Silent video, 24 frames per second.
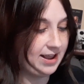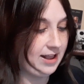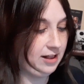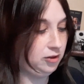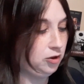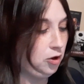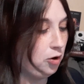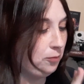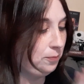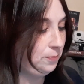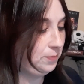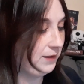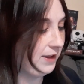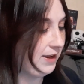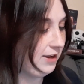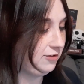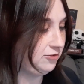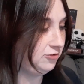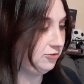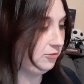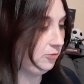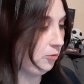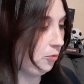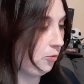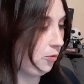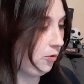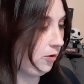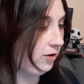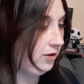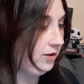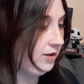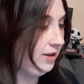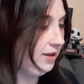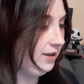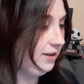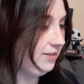Hello, Play
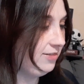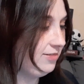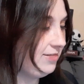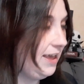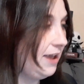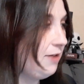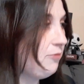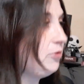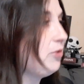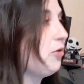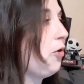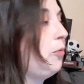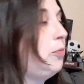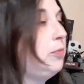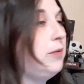Store. There we go.